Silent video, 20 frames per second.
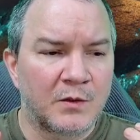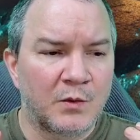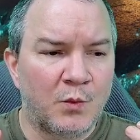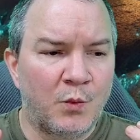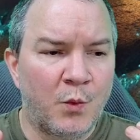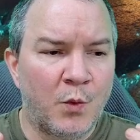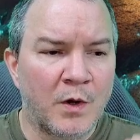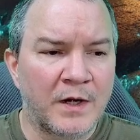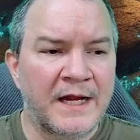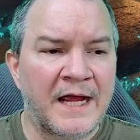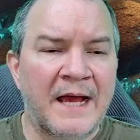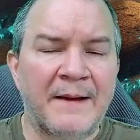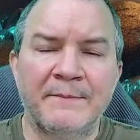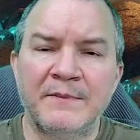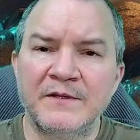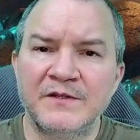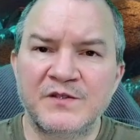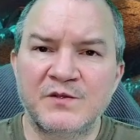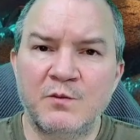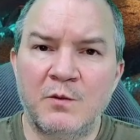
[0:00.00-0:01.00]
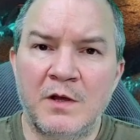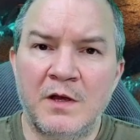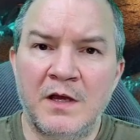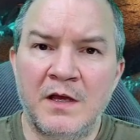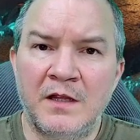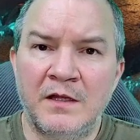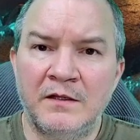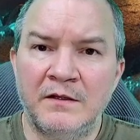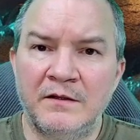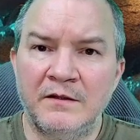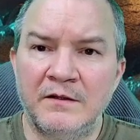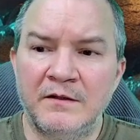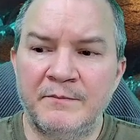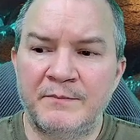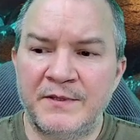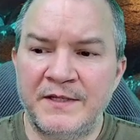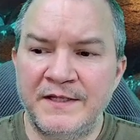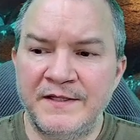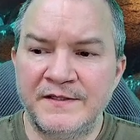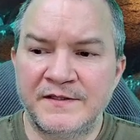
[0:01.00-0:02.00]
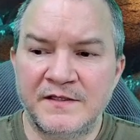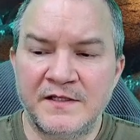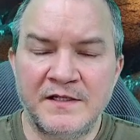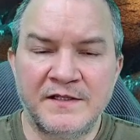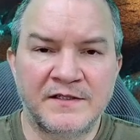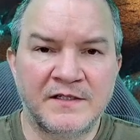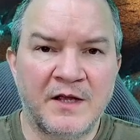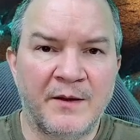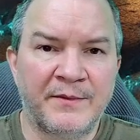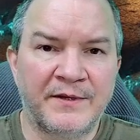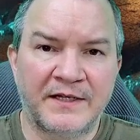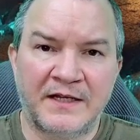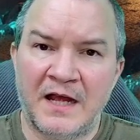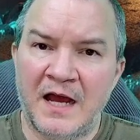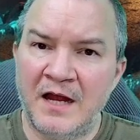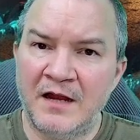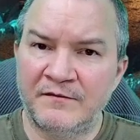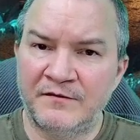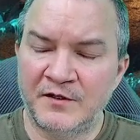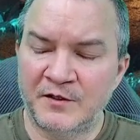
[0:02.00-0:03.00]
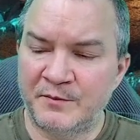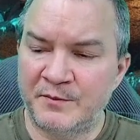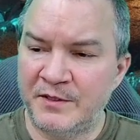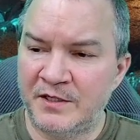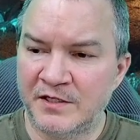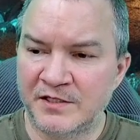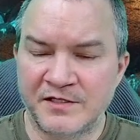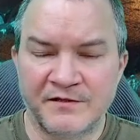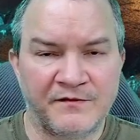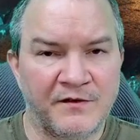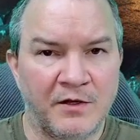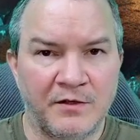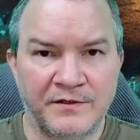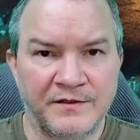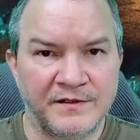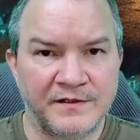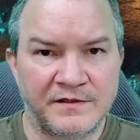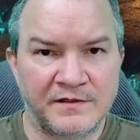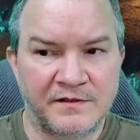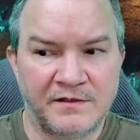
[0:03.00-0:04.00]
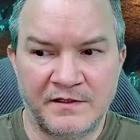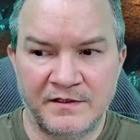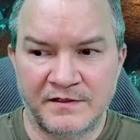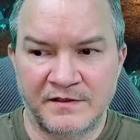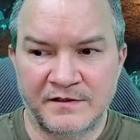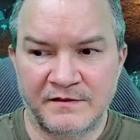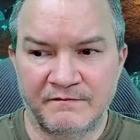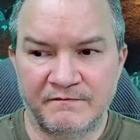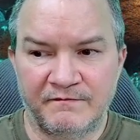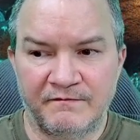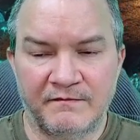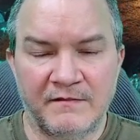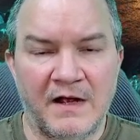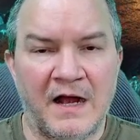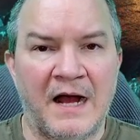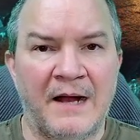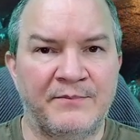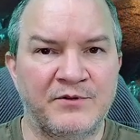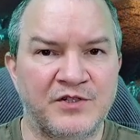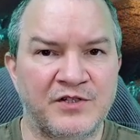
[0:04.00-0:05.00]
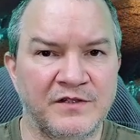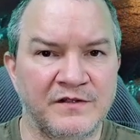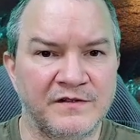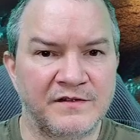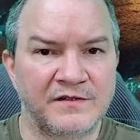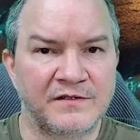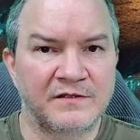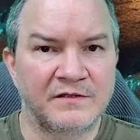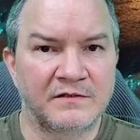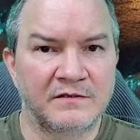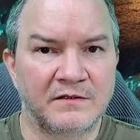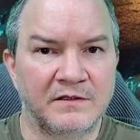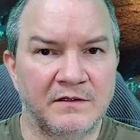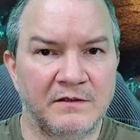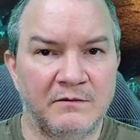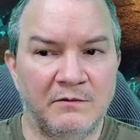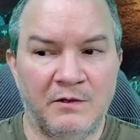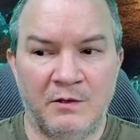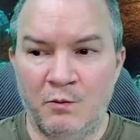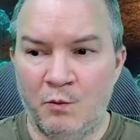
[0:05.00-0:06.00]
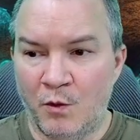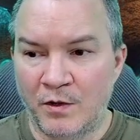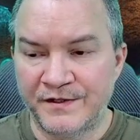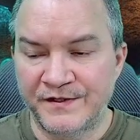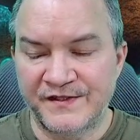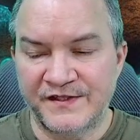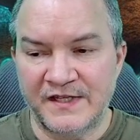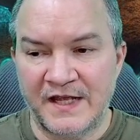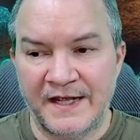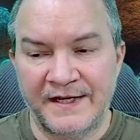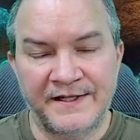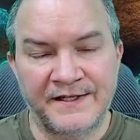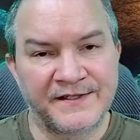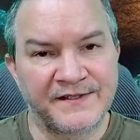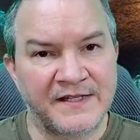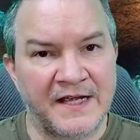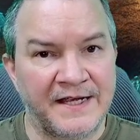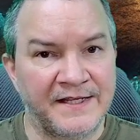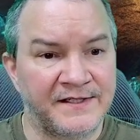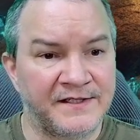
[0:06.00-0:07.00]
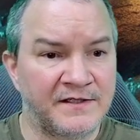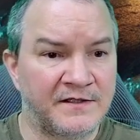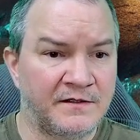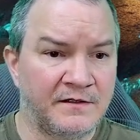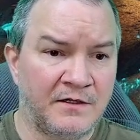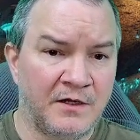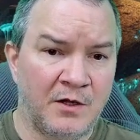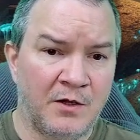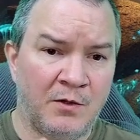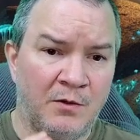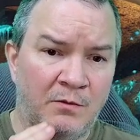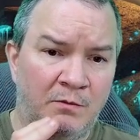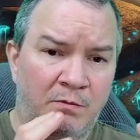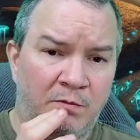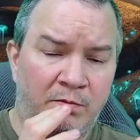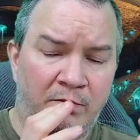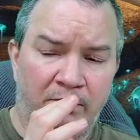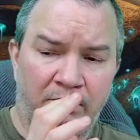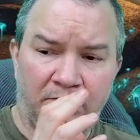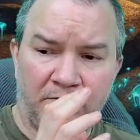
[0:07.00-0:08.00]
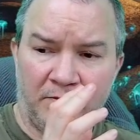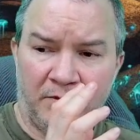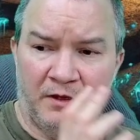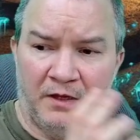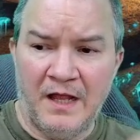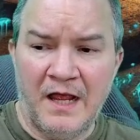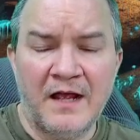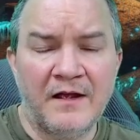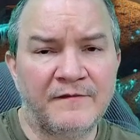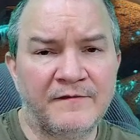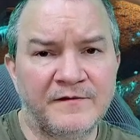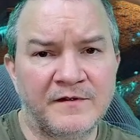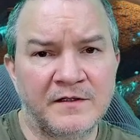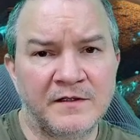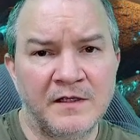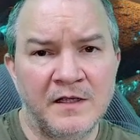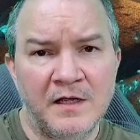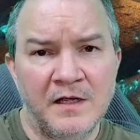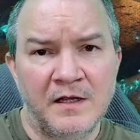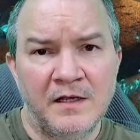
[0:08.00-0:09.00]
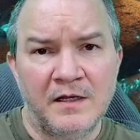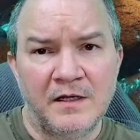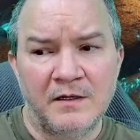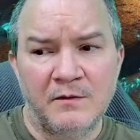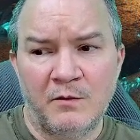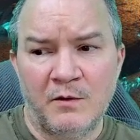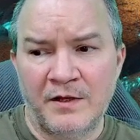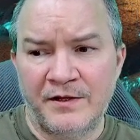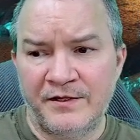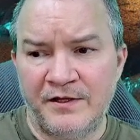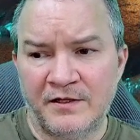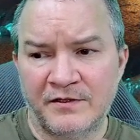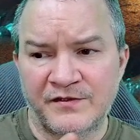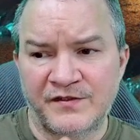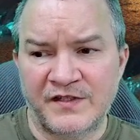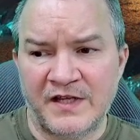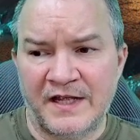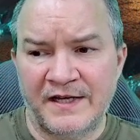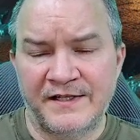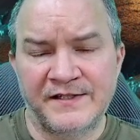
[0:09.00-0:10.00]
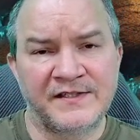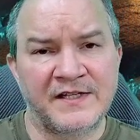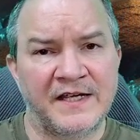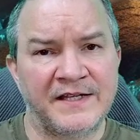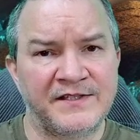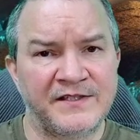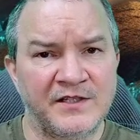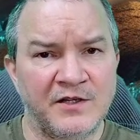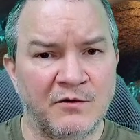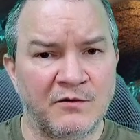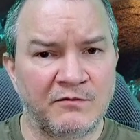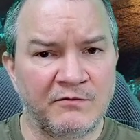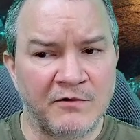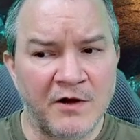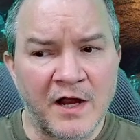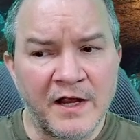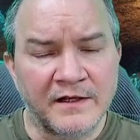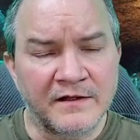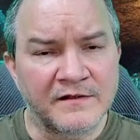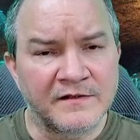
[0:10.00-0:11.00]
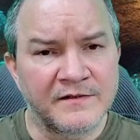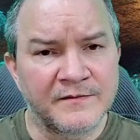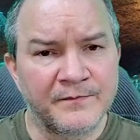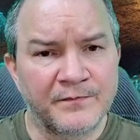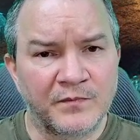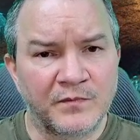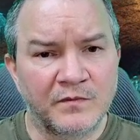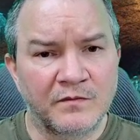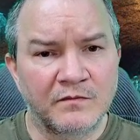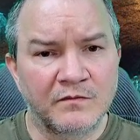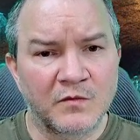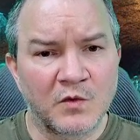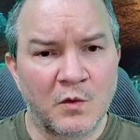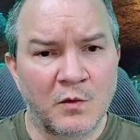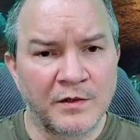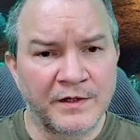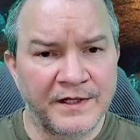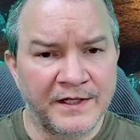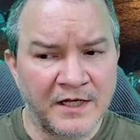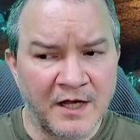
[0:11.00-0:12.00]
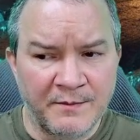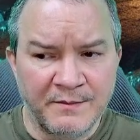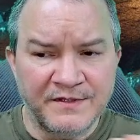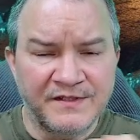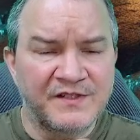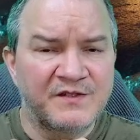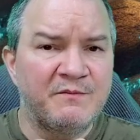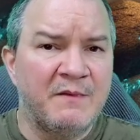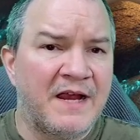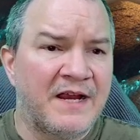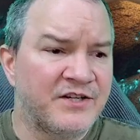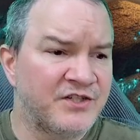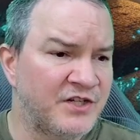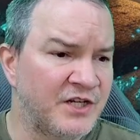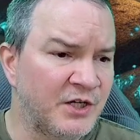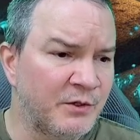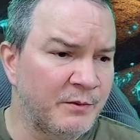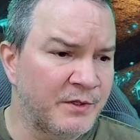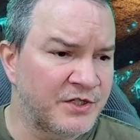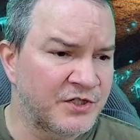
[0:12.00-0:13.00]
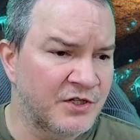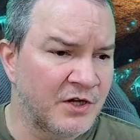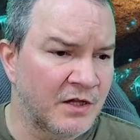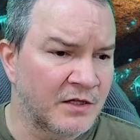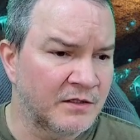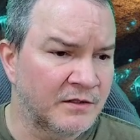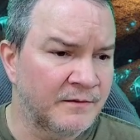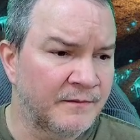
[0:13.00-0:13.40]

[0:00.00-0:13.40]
What happens when the PCs come into conflict because of all these options, and one side decides to go left while the other side decides to go right, or they come and smash into each other?